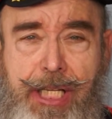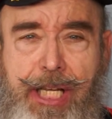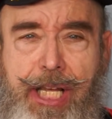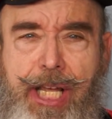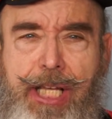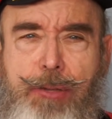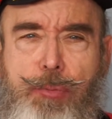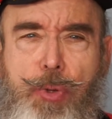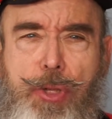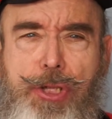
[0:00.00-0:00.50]

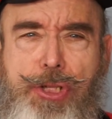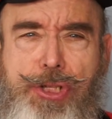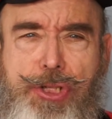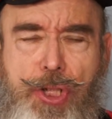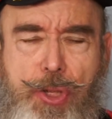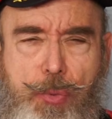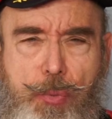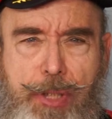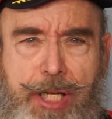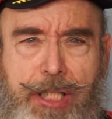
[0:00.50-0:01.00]
It worked
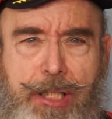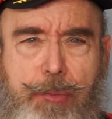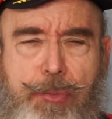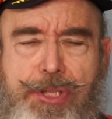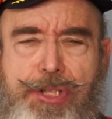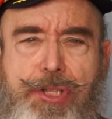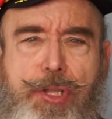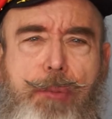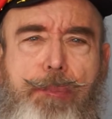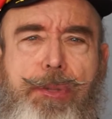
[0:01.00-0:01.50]
so well, it
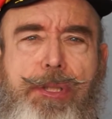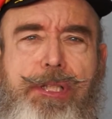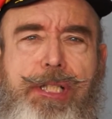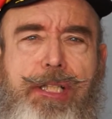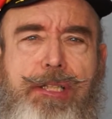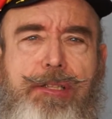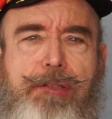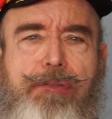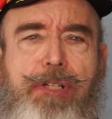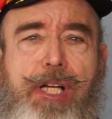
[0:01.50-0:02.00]
was so
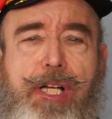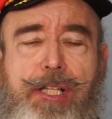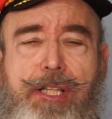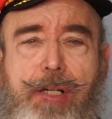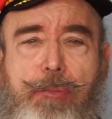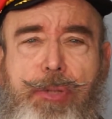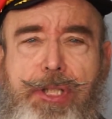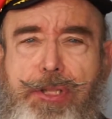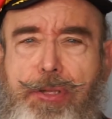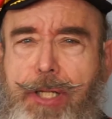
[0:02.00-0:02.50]
productive,
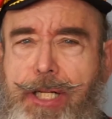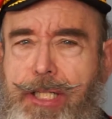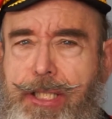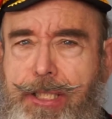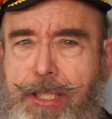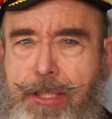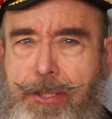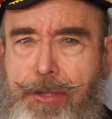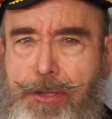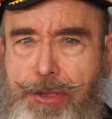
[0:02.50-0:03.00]
that we tried
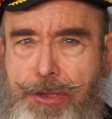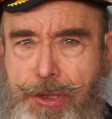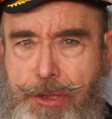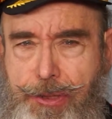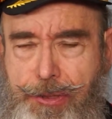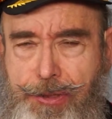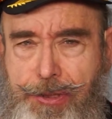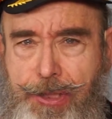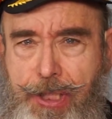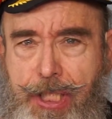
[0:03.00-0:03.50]
it at our
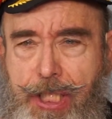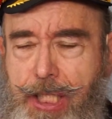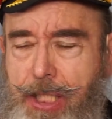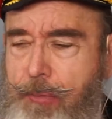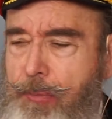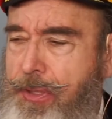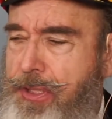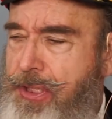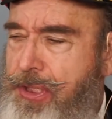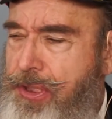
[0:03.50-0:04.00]
church. It
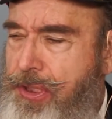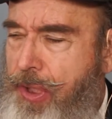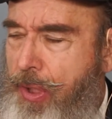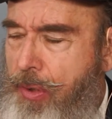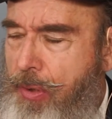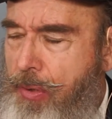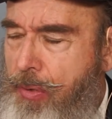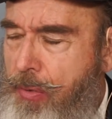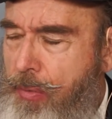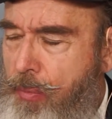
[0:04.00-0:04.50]
was
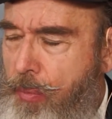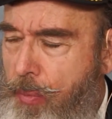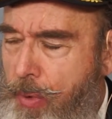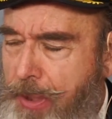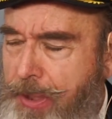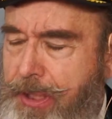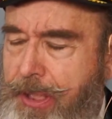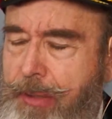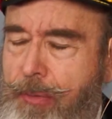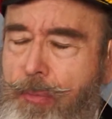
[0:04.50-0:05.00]
so
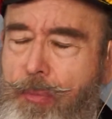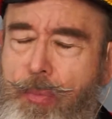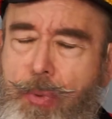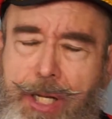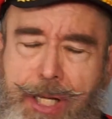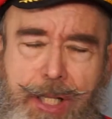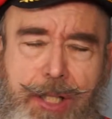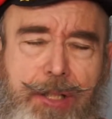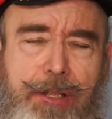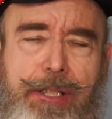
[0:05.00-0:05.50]
working
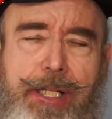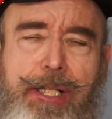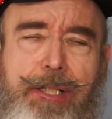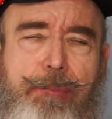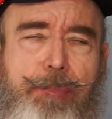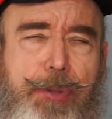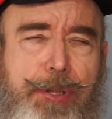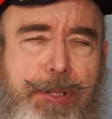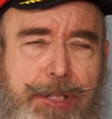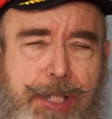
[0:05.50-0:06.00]
well
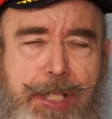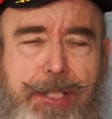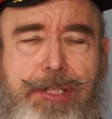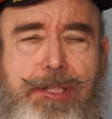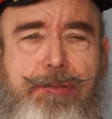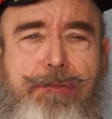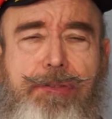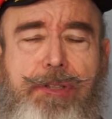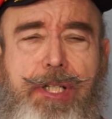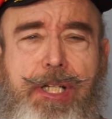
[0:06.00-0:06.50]
and
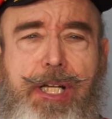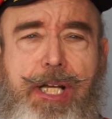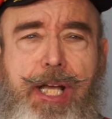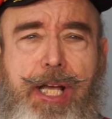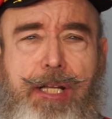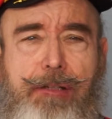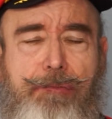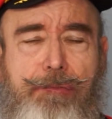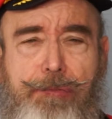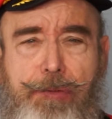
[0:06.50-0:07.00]
productive
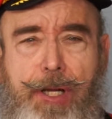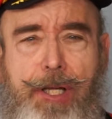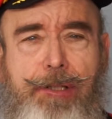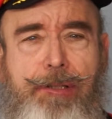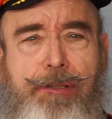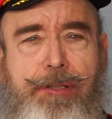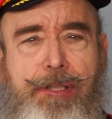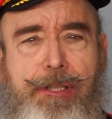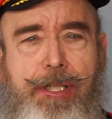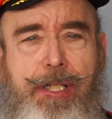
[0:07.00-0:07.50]
and
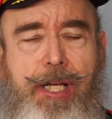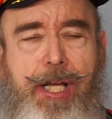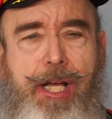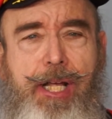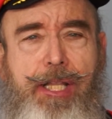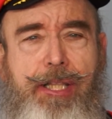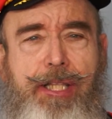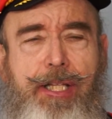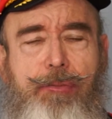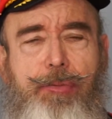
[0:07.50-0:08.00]
fun
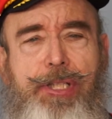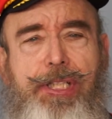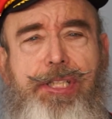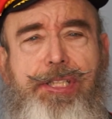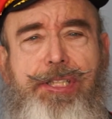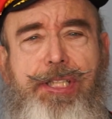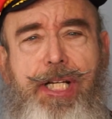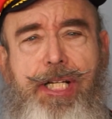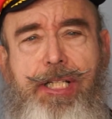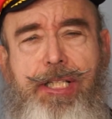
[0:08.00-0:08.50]
that we
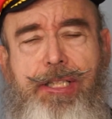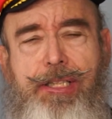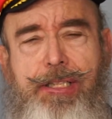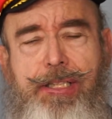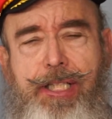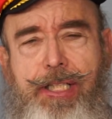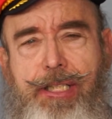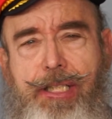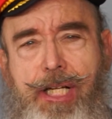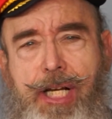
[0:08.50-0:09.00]
decided
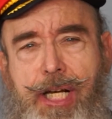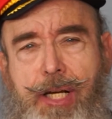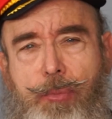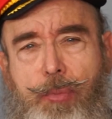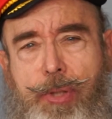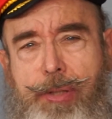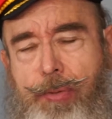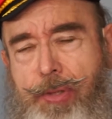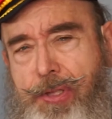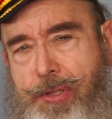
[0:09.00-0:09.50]
that
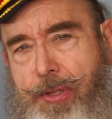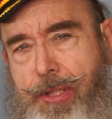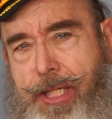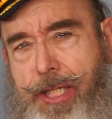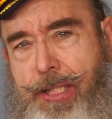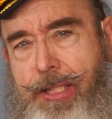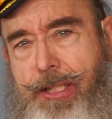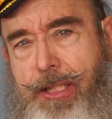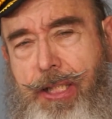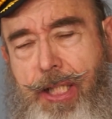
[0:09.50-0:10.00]
we would try
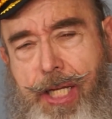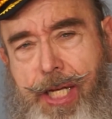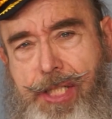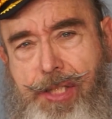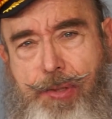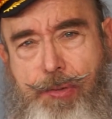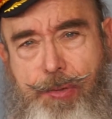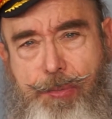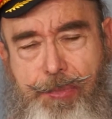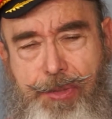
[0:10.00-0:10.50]
it in
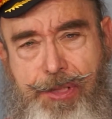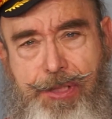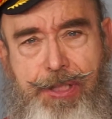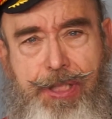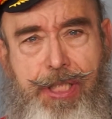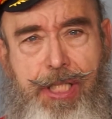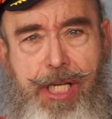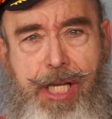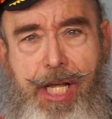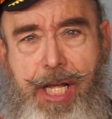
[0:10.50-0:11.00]
classrooms.
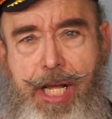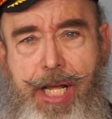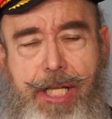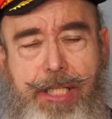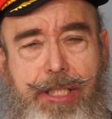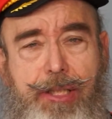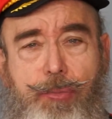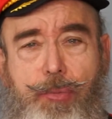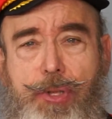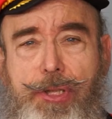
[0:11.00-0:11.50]
And
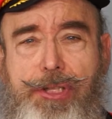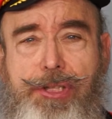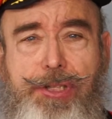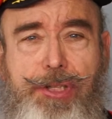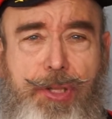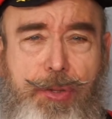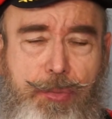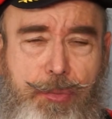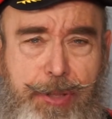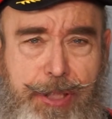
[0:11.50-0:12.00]
it worked
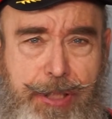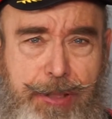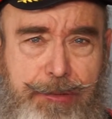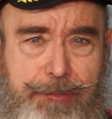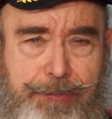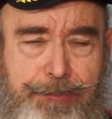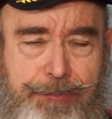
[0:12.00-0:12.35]
so well.